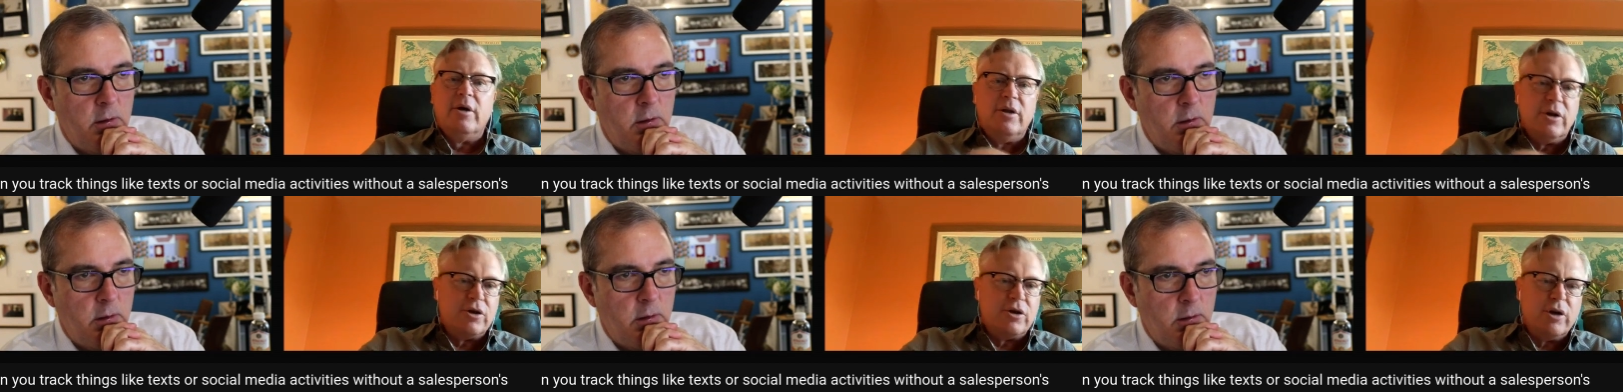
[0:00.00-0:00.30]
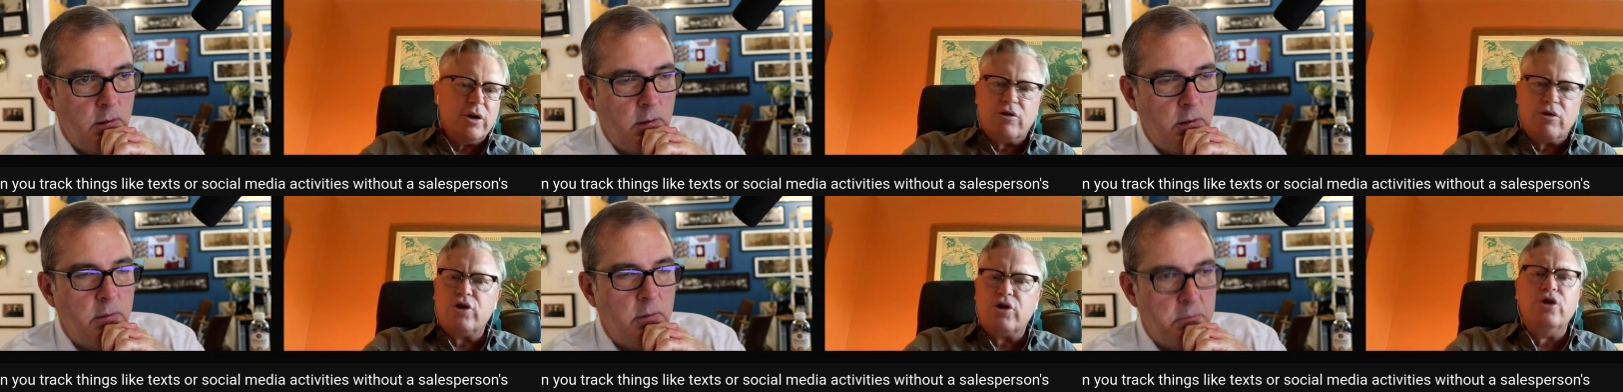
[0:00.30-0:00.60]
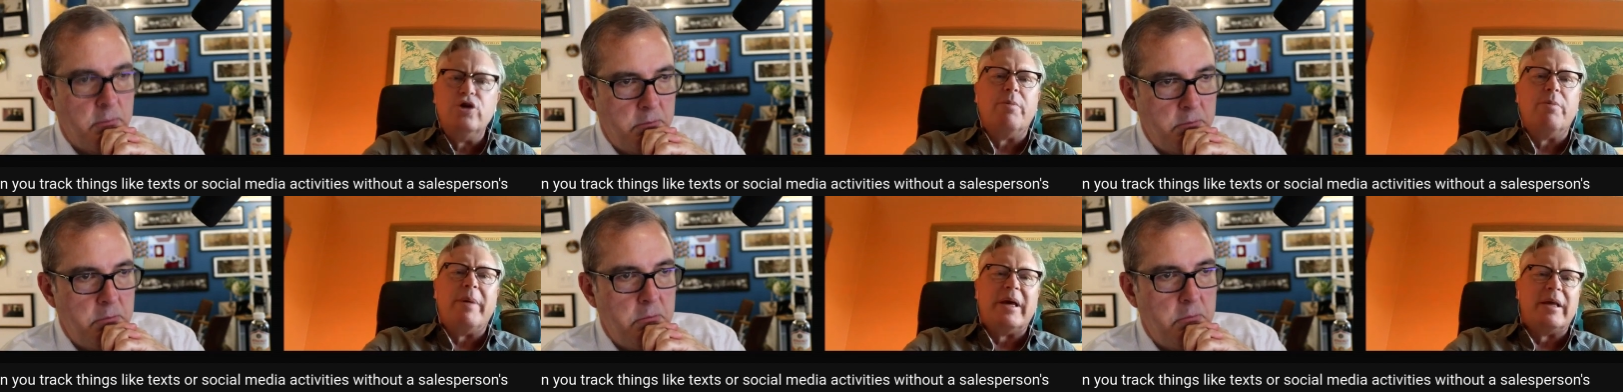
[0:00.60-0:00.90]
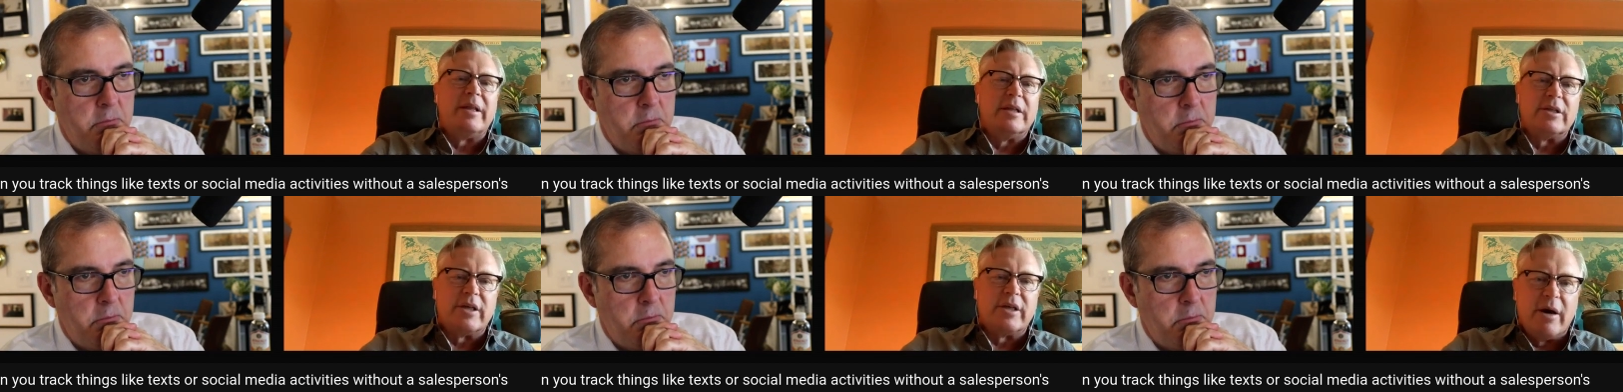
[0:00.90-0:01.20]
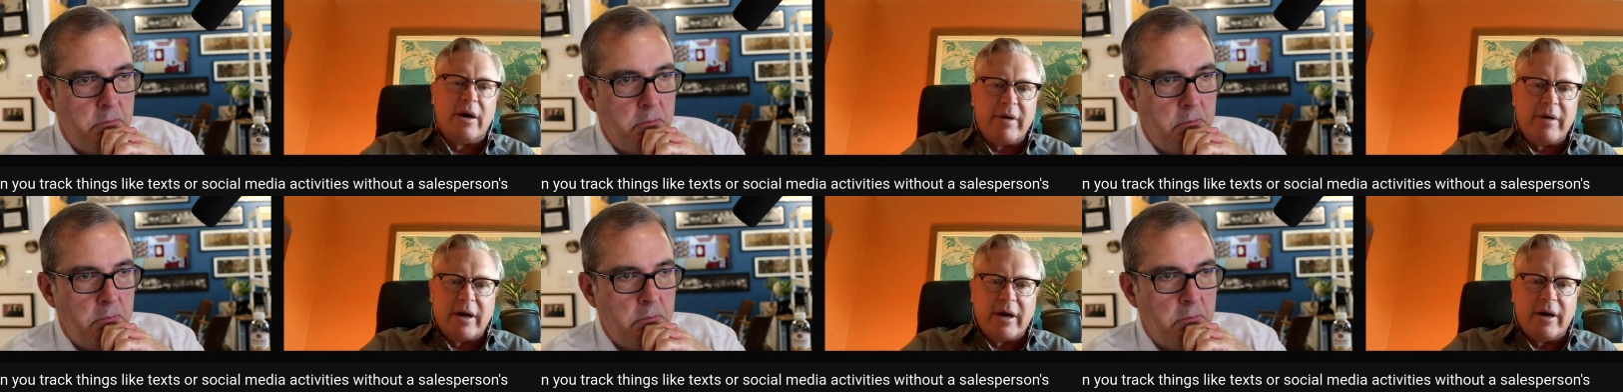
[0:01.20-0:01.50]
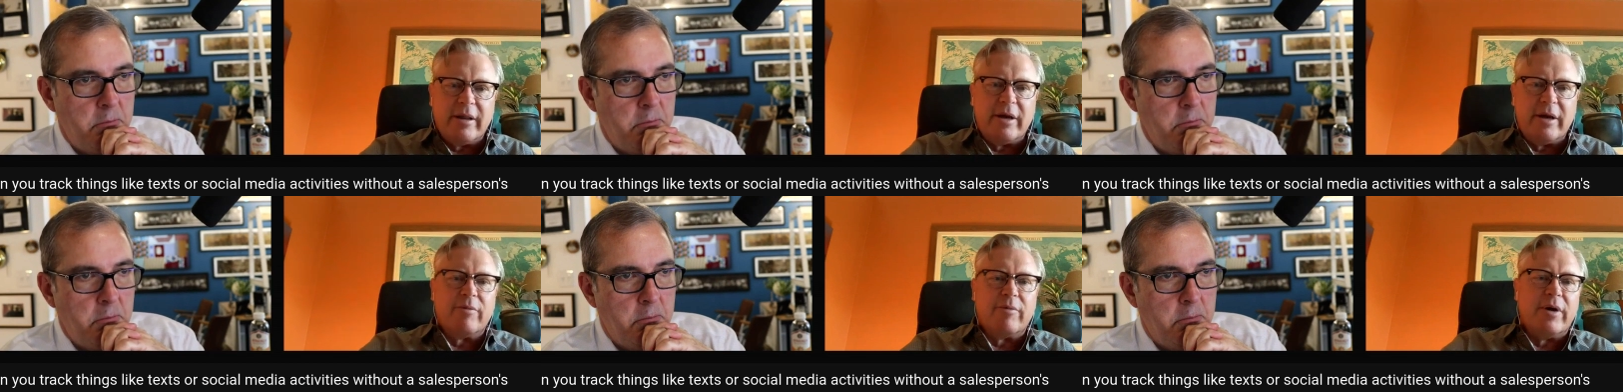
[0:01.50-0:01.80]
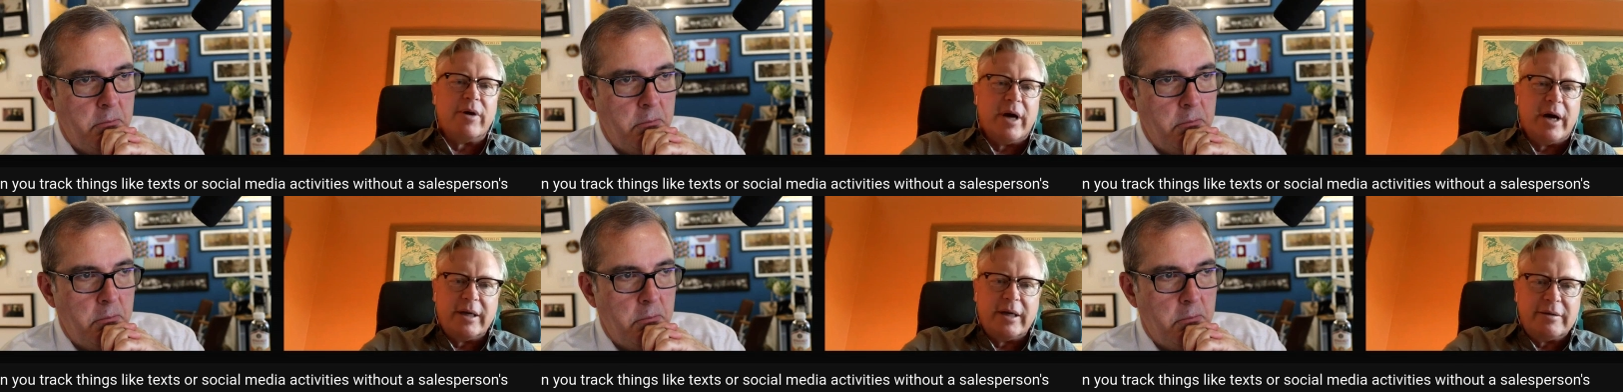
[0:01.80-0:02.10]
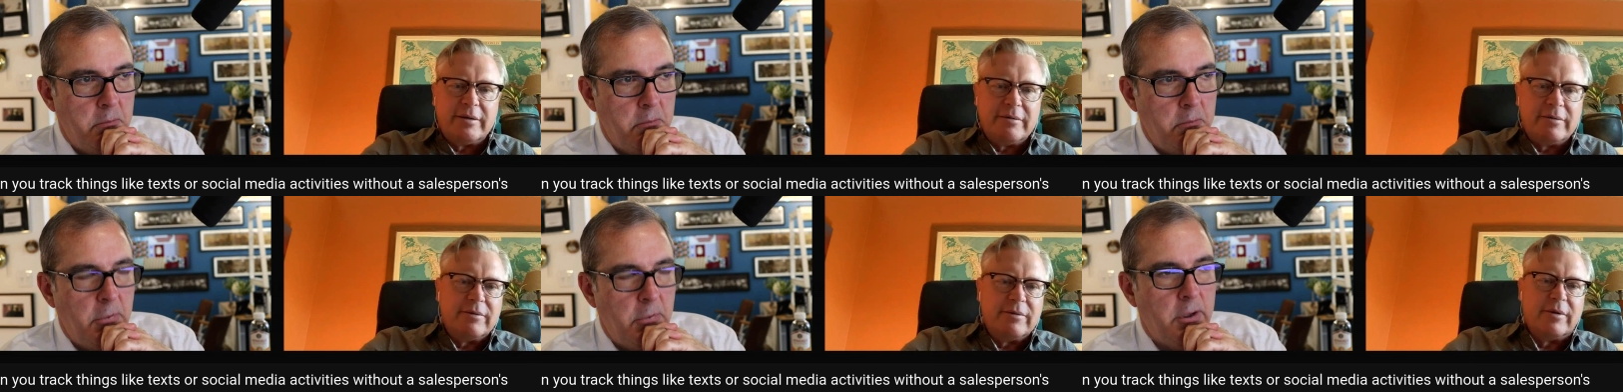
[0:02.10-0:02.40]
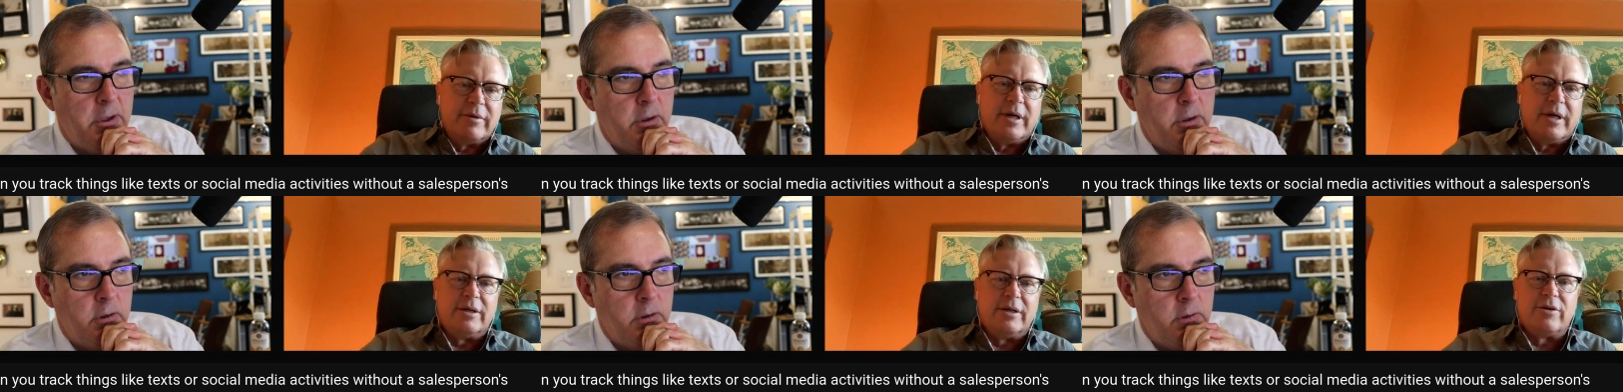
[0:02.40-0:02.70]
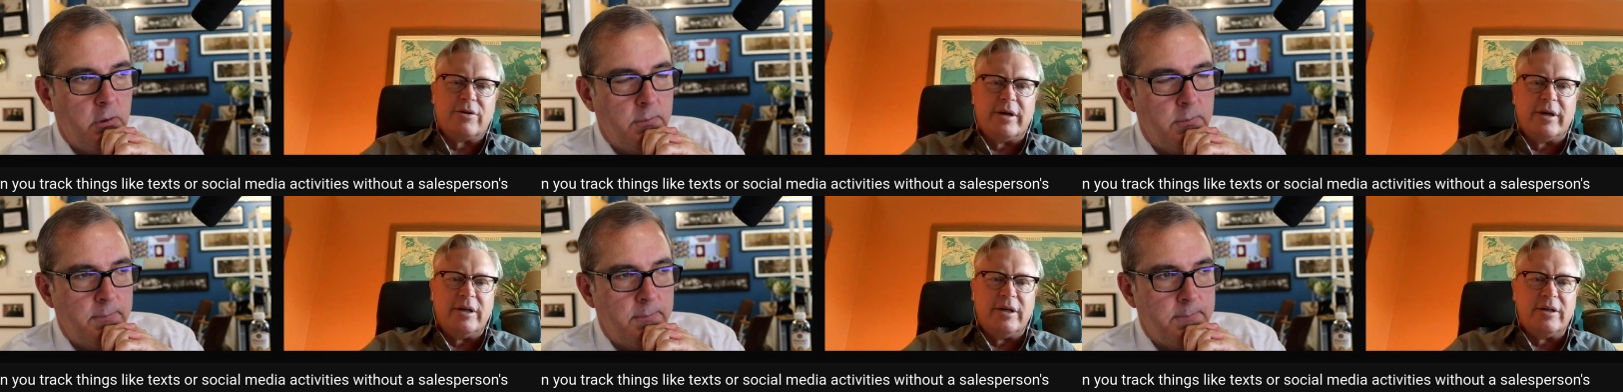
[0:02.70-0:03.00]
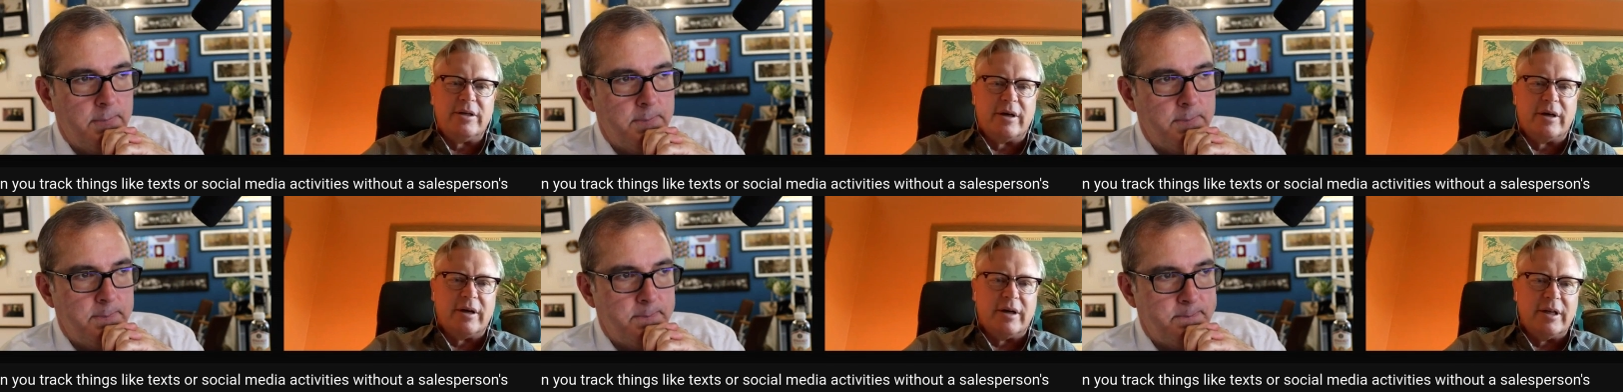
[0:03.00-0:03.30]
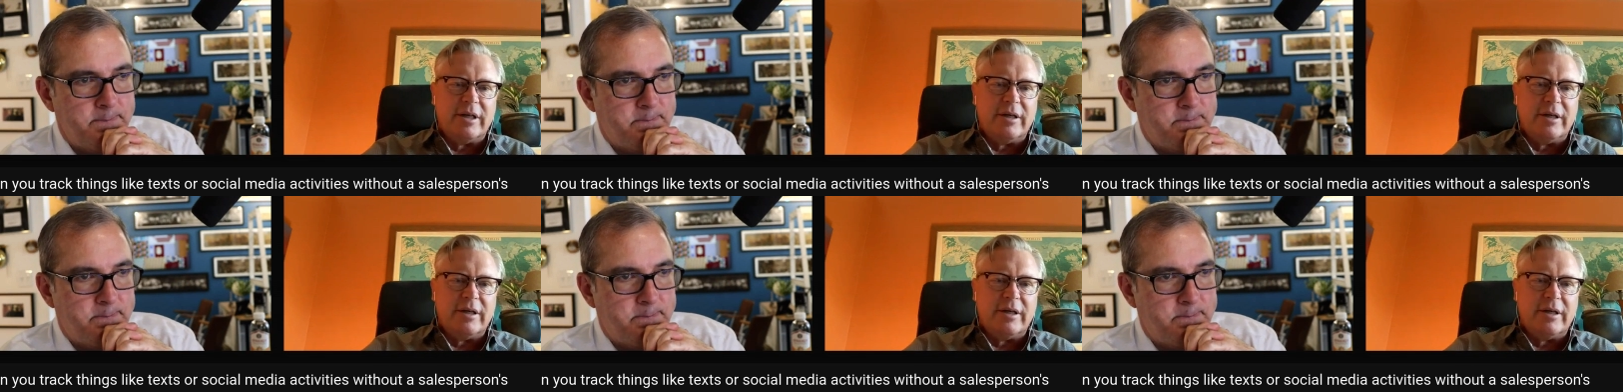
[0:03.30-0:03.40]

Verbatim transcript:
Speaker 1: there's no snooping that's going on there we're not yeah. we're not trying to tunnel